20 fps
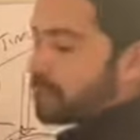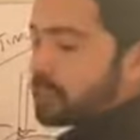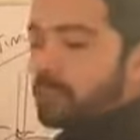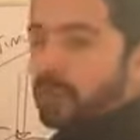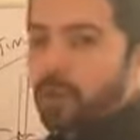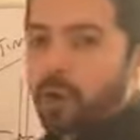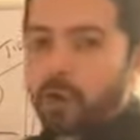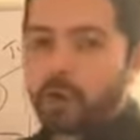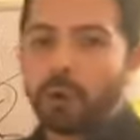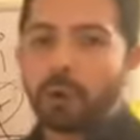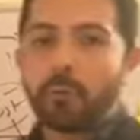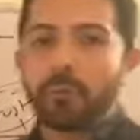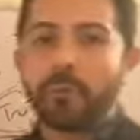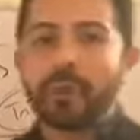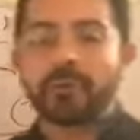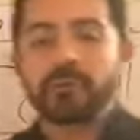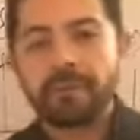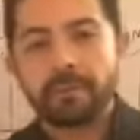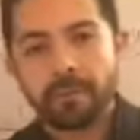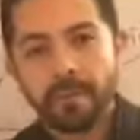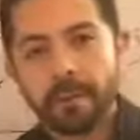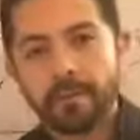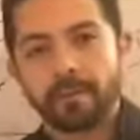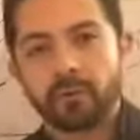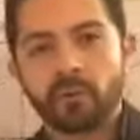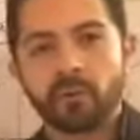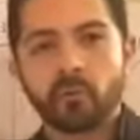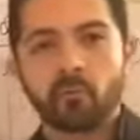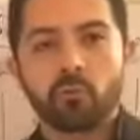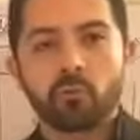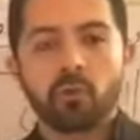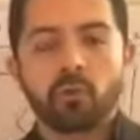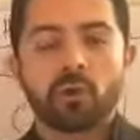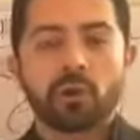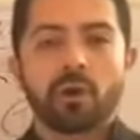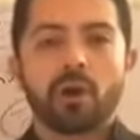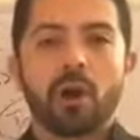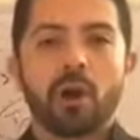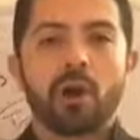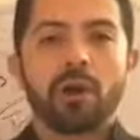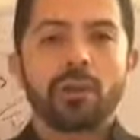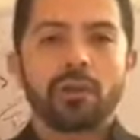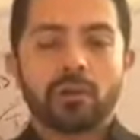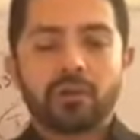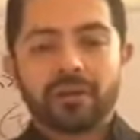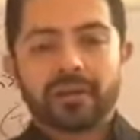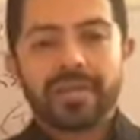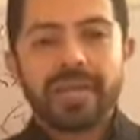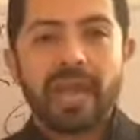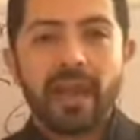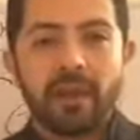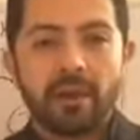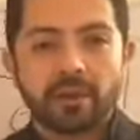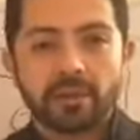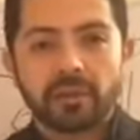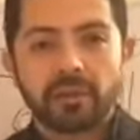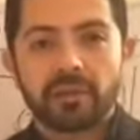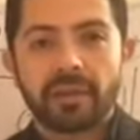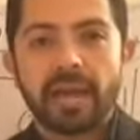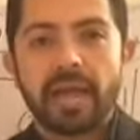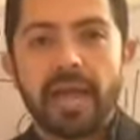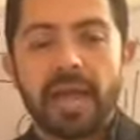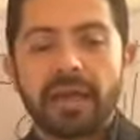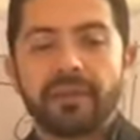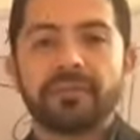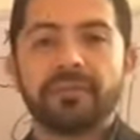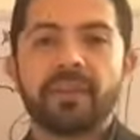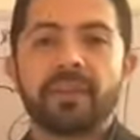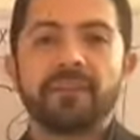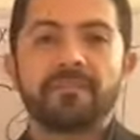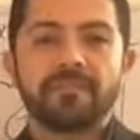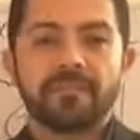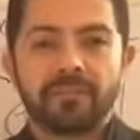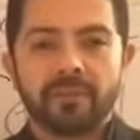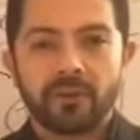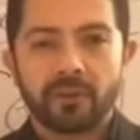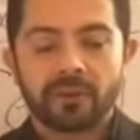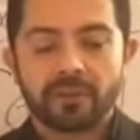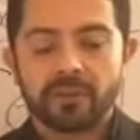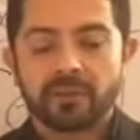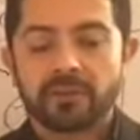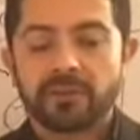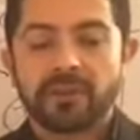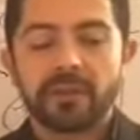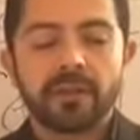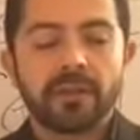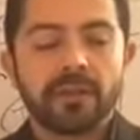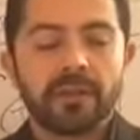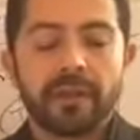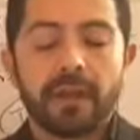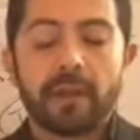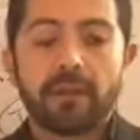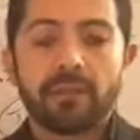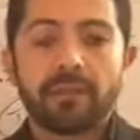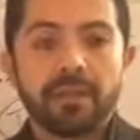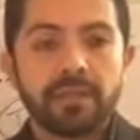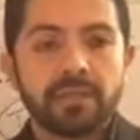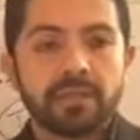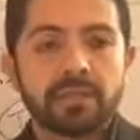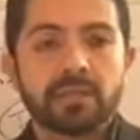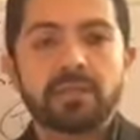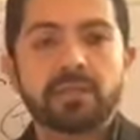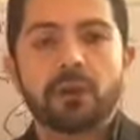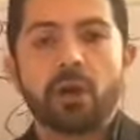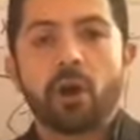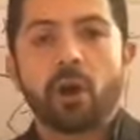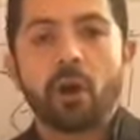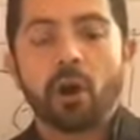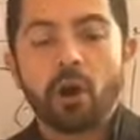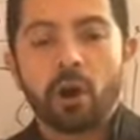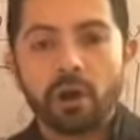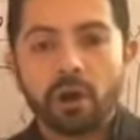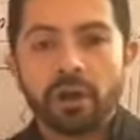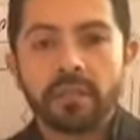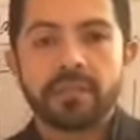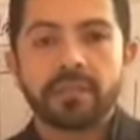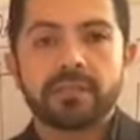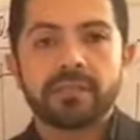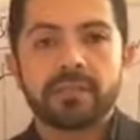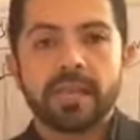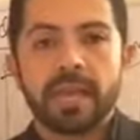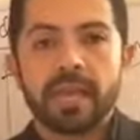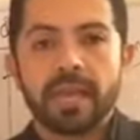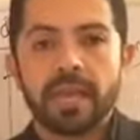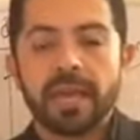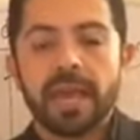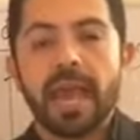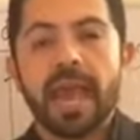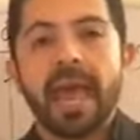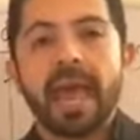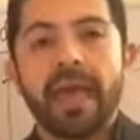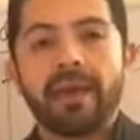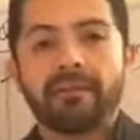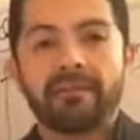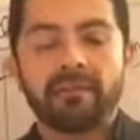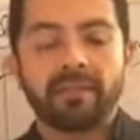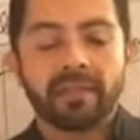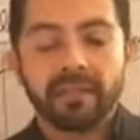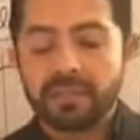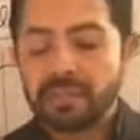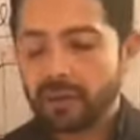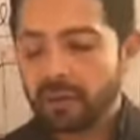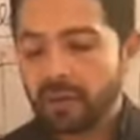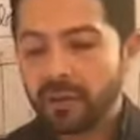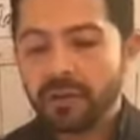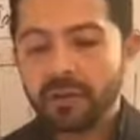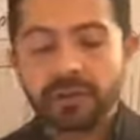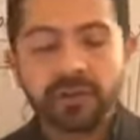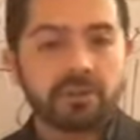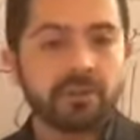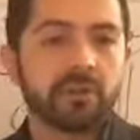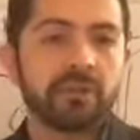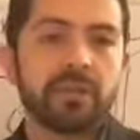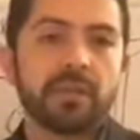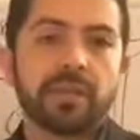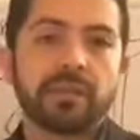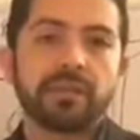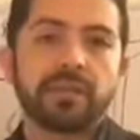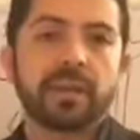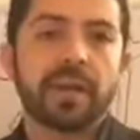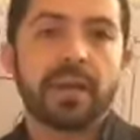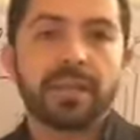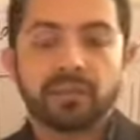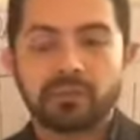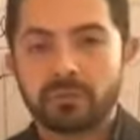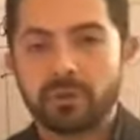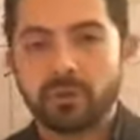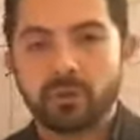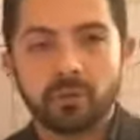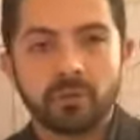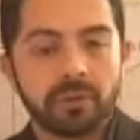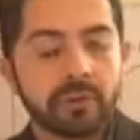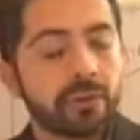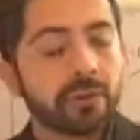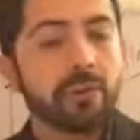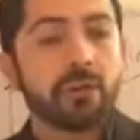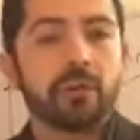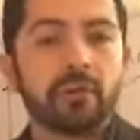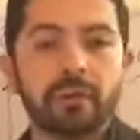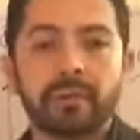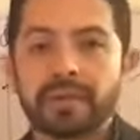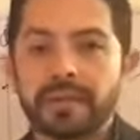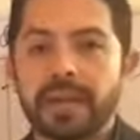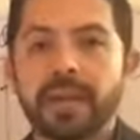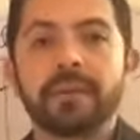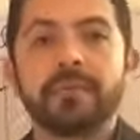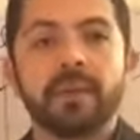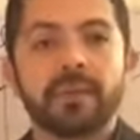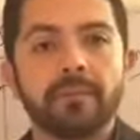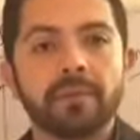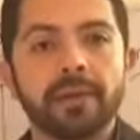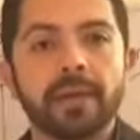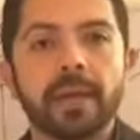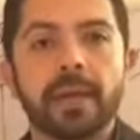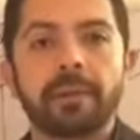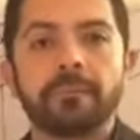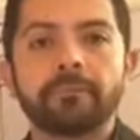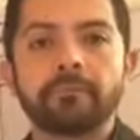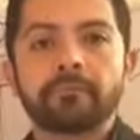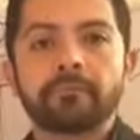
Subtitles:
to know, but remember, work on your character ethic first. Now, this is the hardest thing ever. These are things that I struggle with all the time, every day.